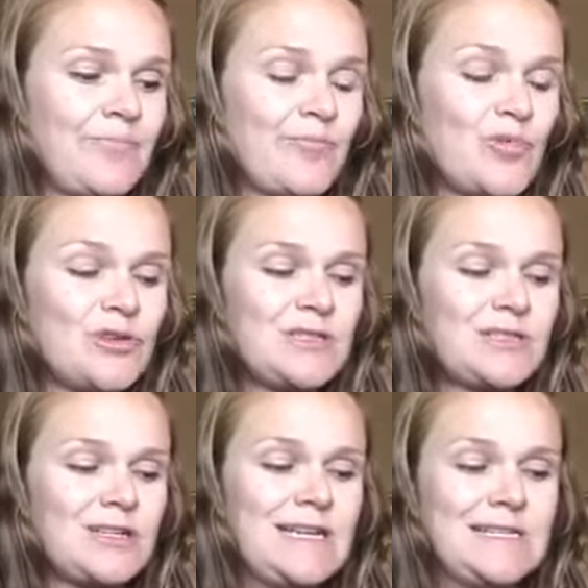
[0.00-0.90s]
Bruises
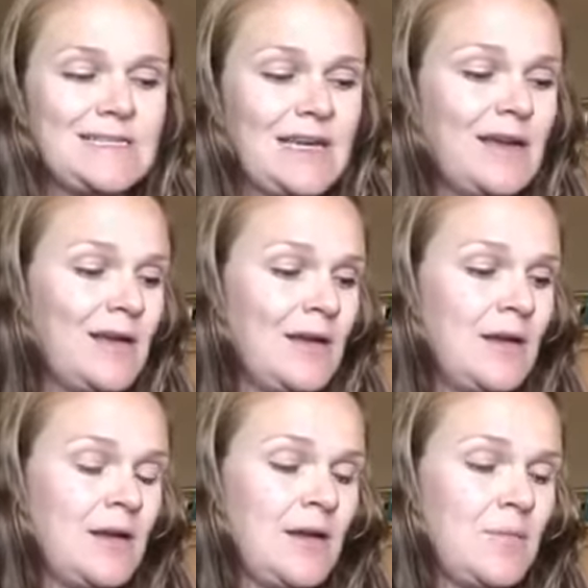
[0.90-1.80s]
are easy
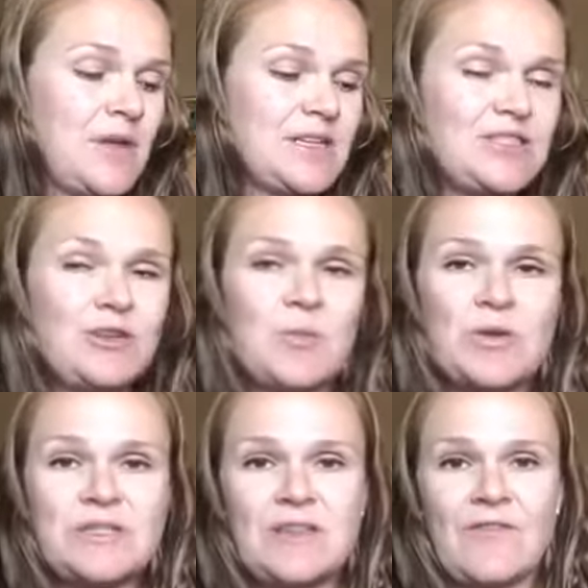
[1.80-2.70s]
because you can
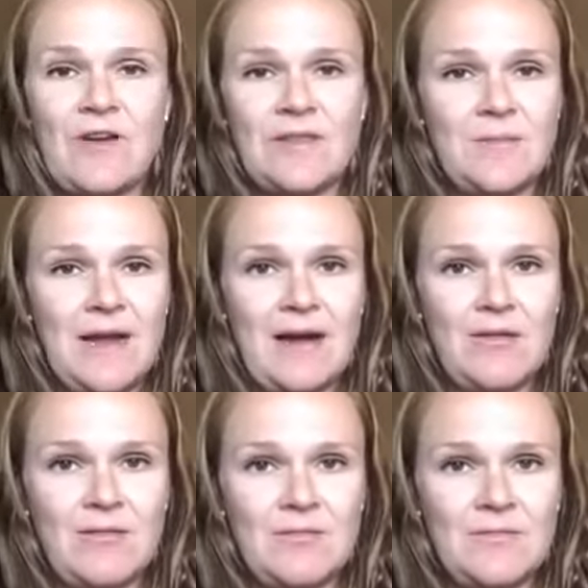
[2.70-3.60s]
put stuff on them
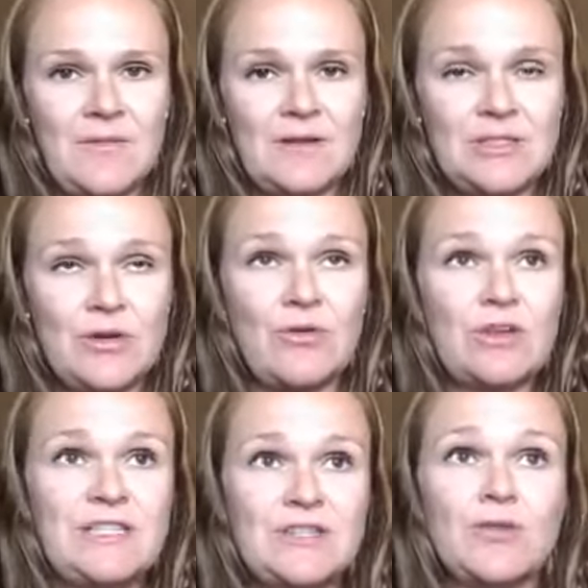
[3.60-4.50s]
now. So
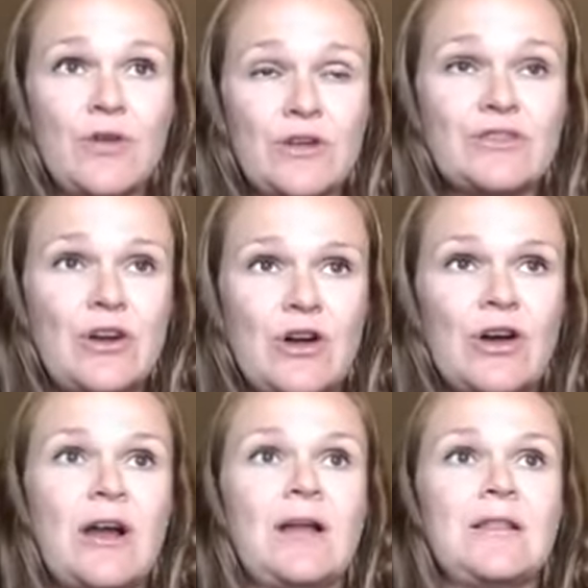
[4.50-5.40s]
essential oils
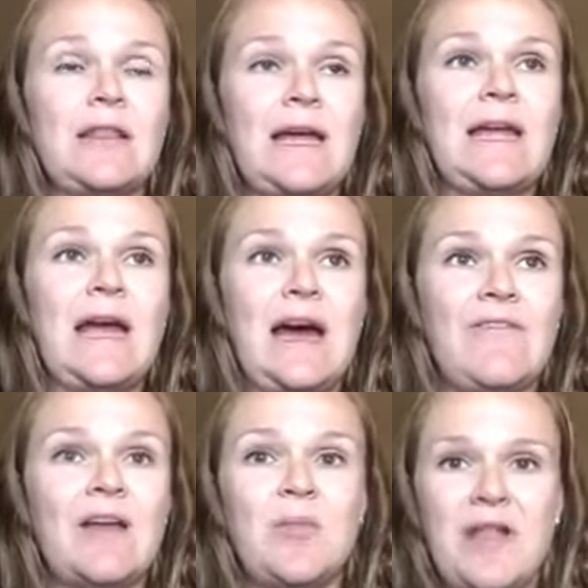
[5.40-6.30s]
are like
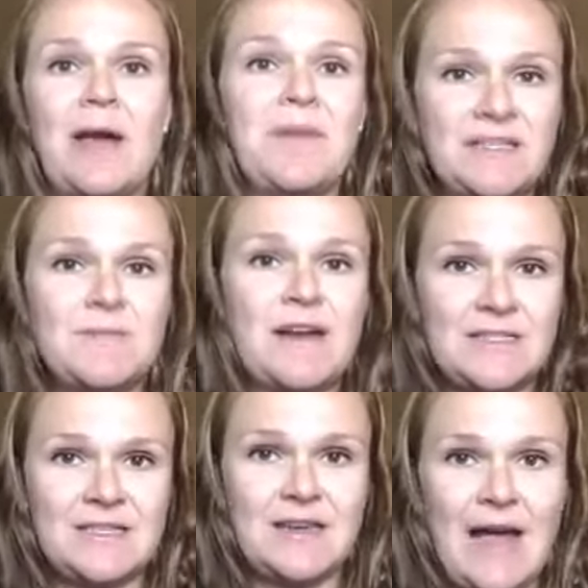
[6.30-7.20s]
having a plant-based
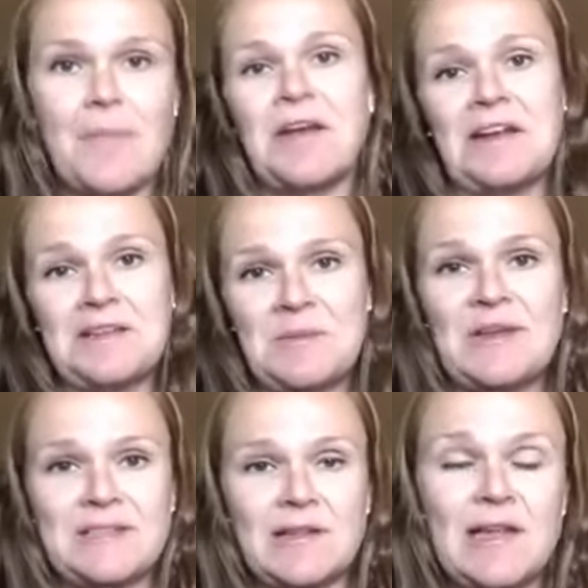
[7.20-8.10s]
medicine cabinet,
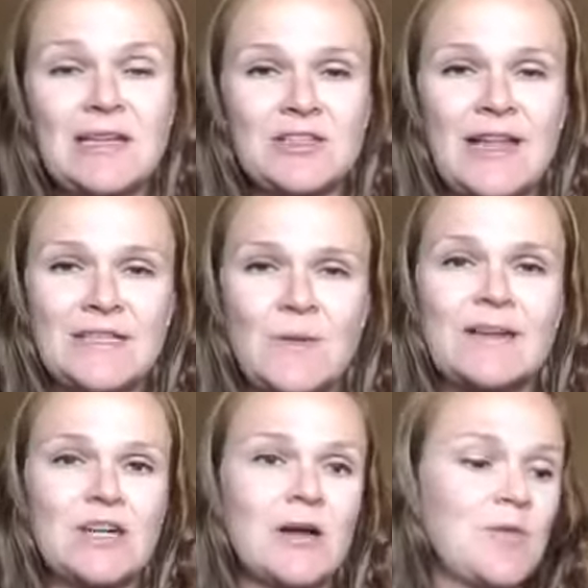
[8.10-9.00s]
basically. So that's why I
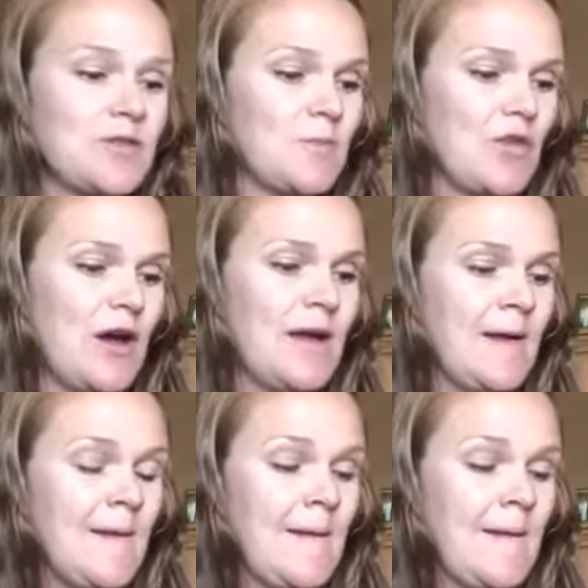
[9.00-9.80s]
talk about them a lot.